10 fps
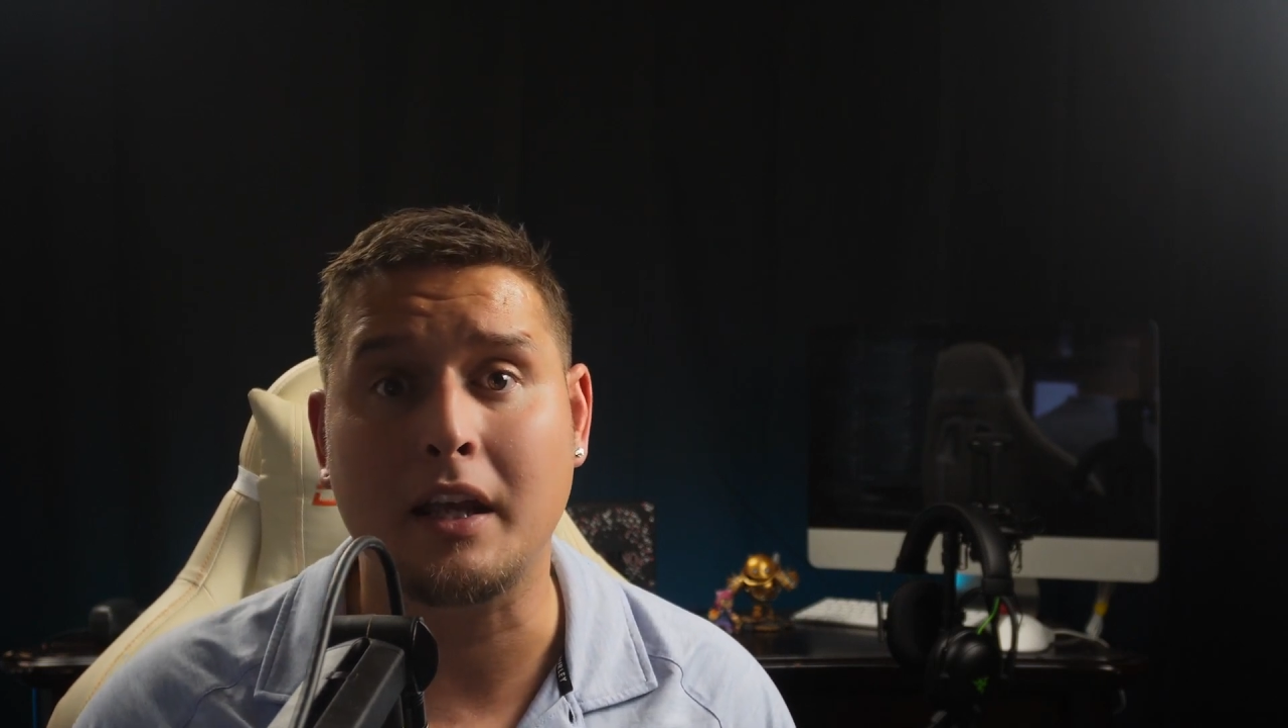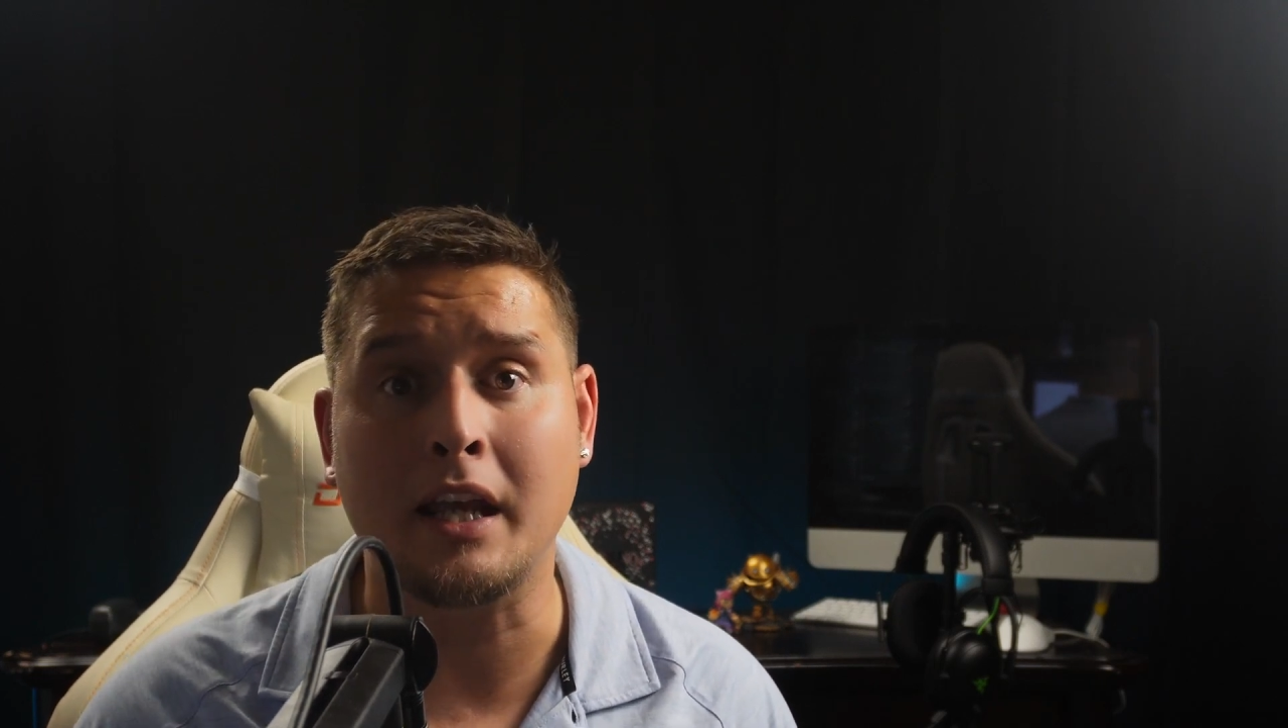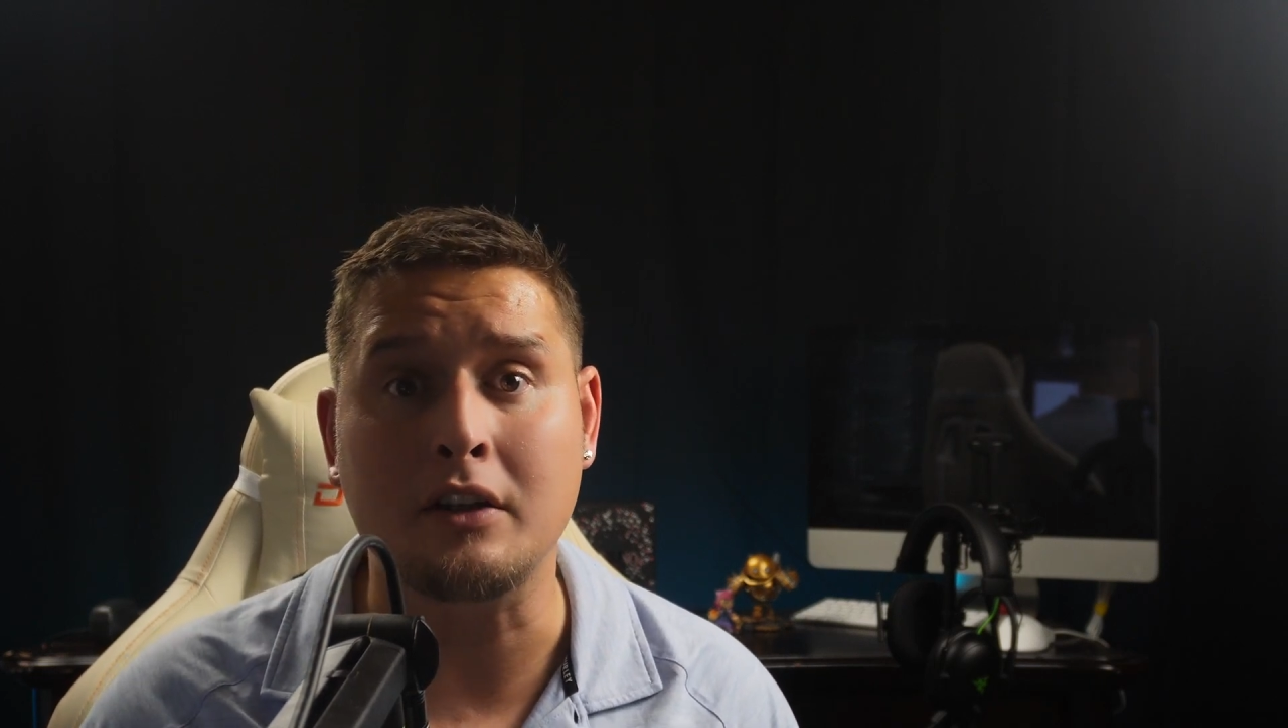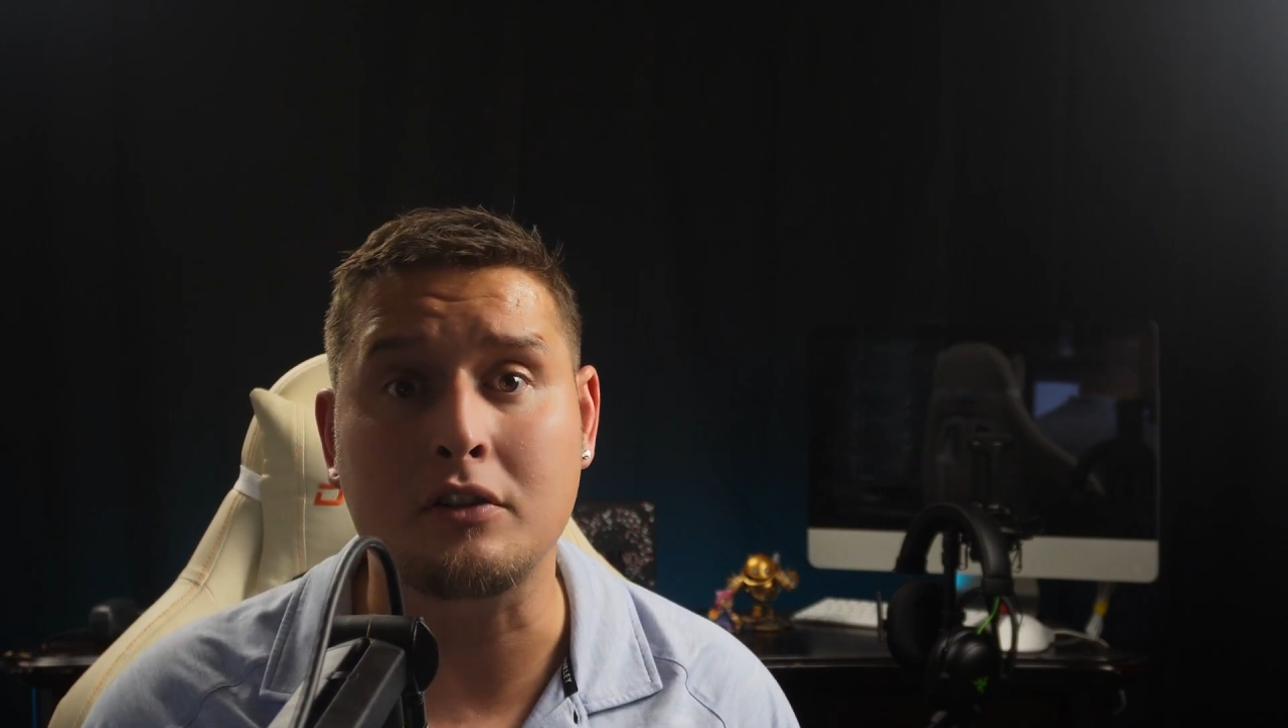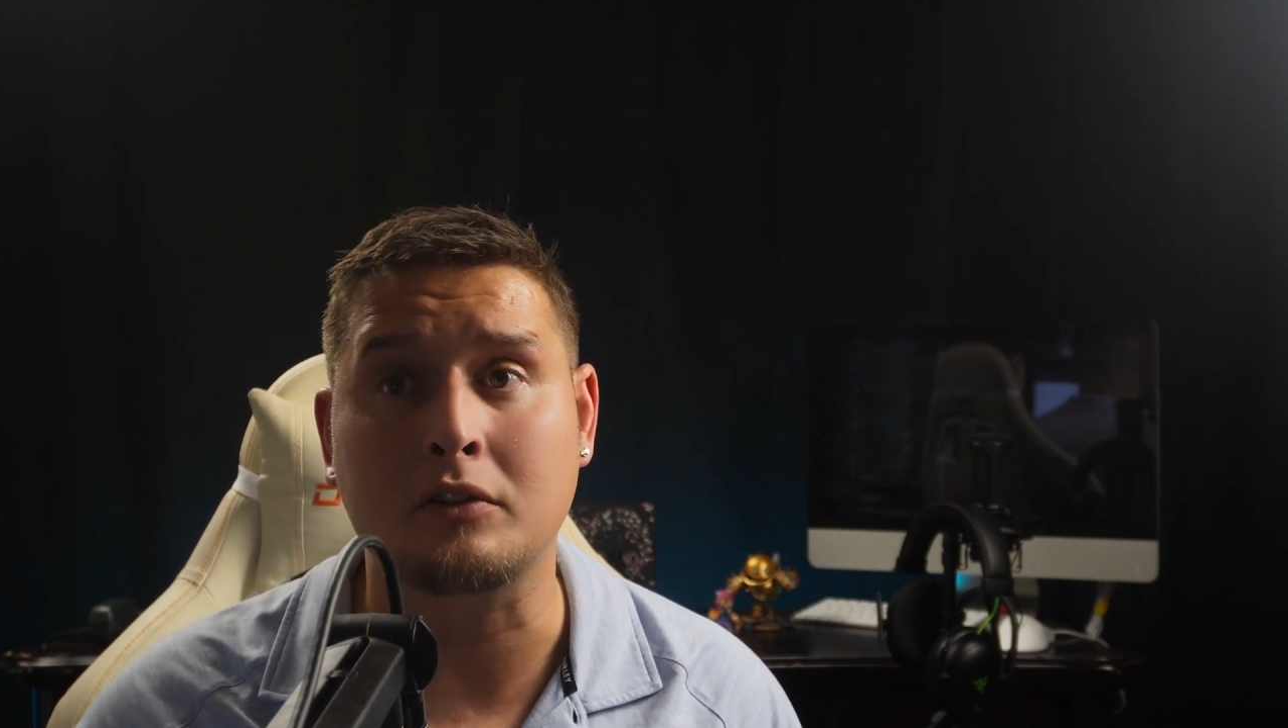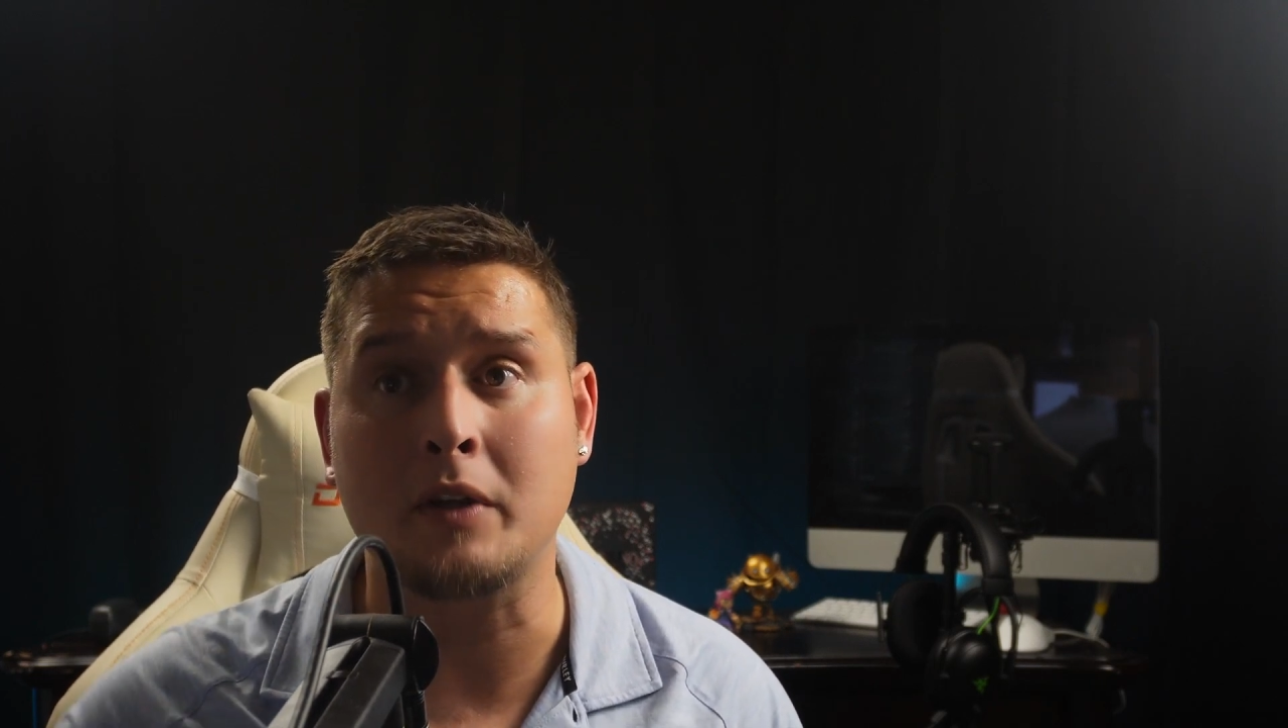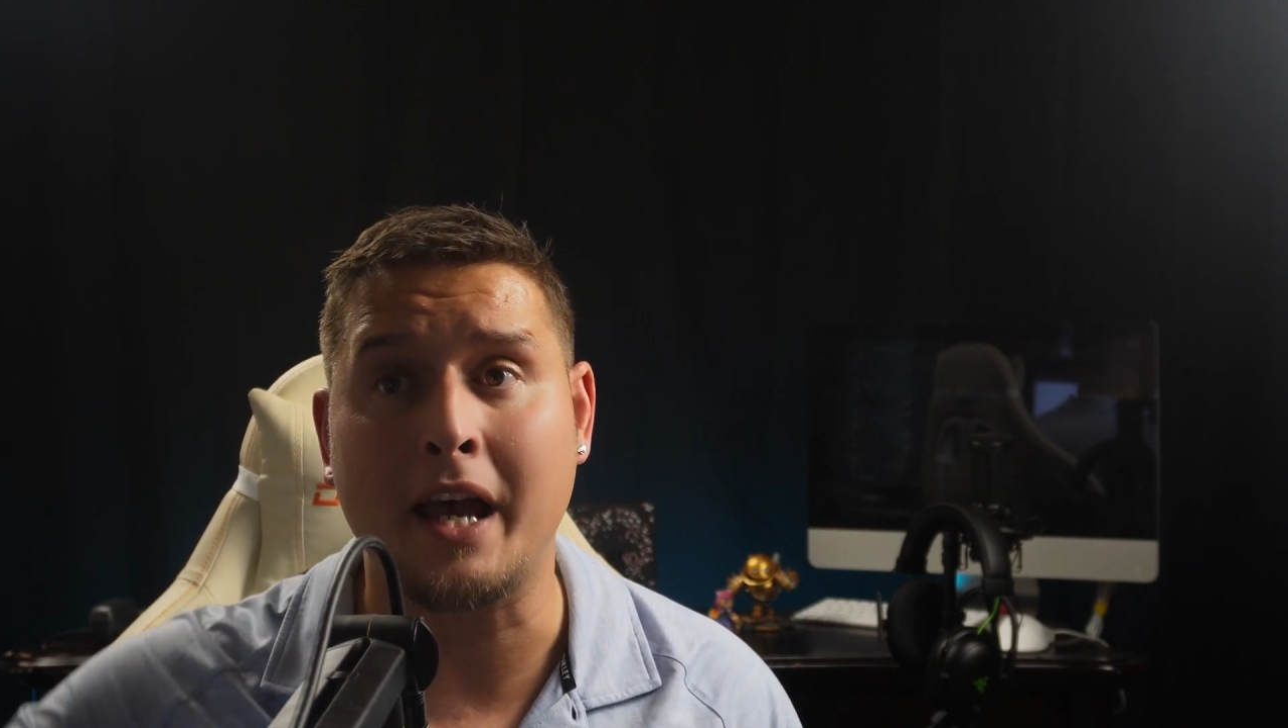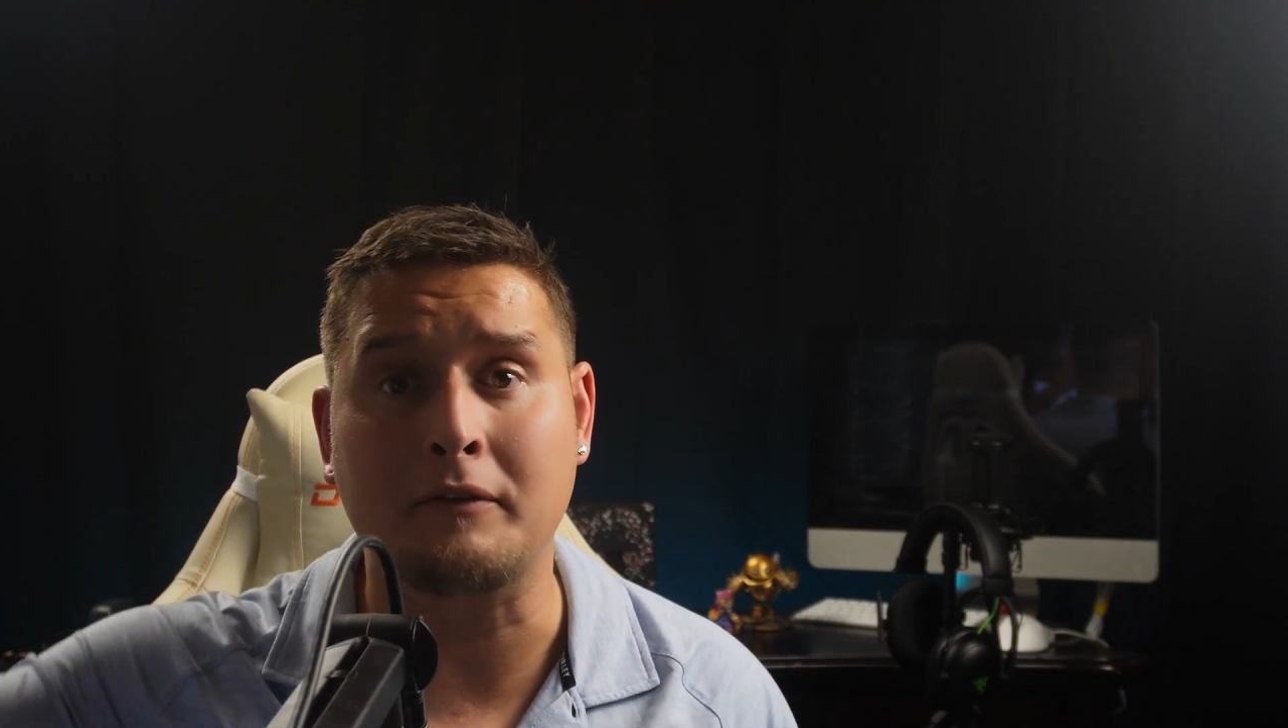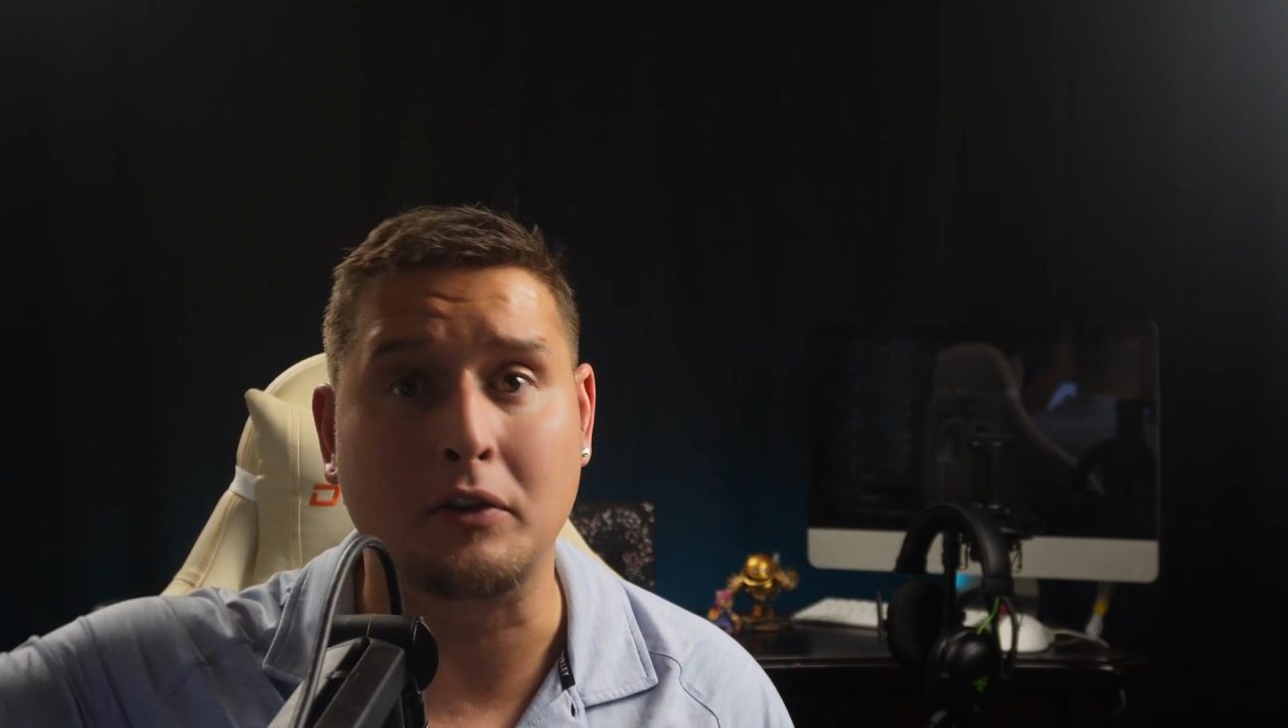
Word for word: and you can have